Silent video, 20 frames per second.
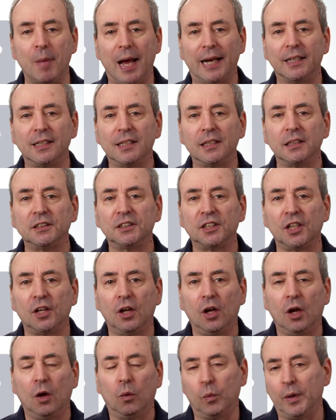managers,
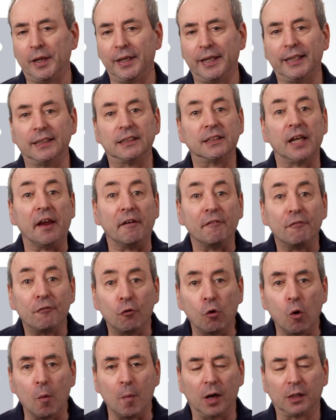we need to
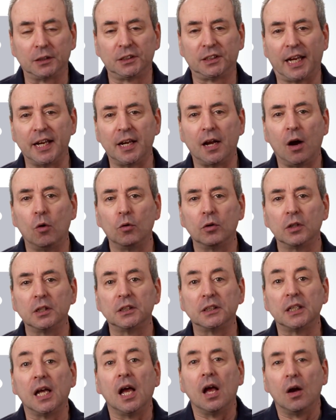inform our
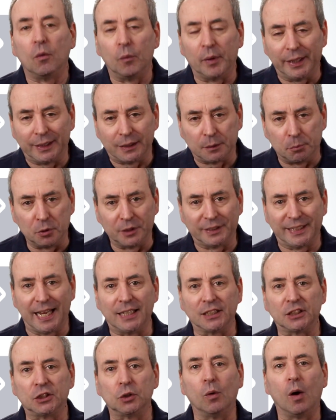stakeholders, we need to
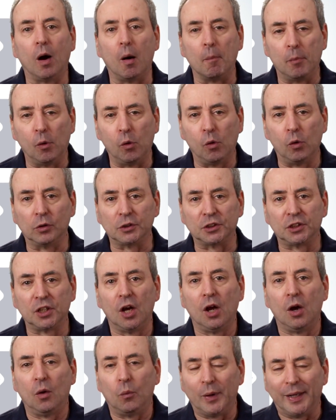present to our boards,
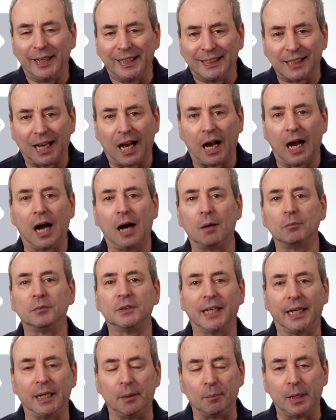we need to
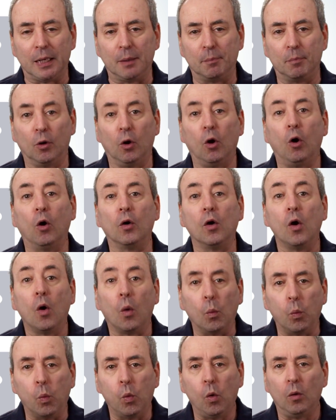update people on
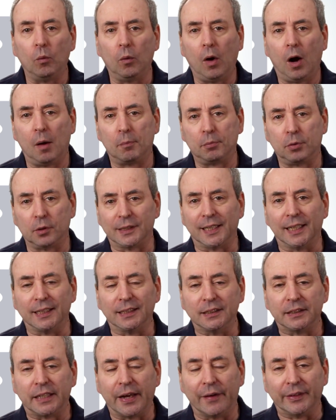what our project
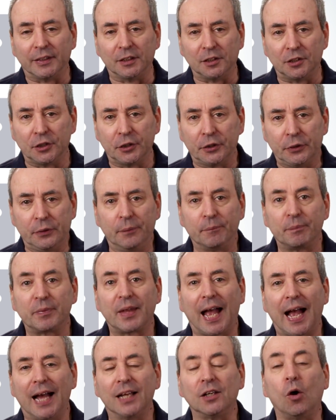is going to do
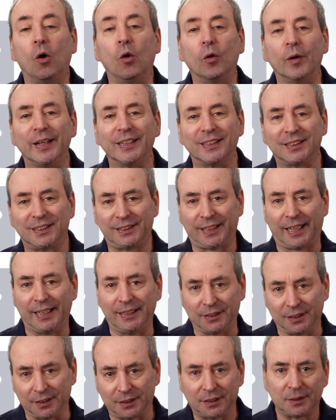and on its
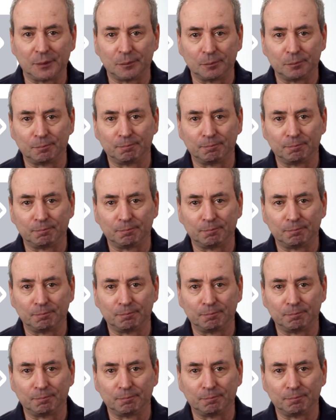status.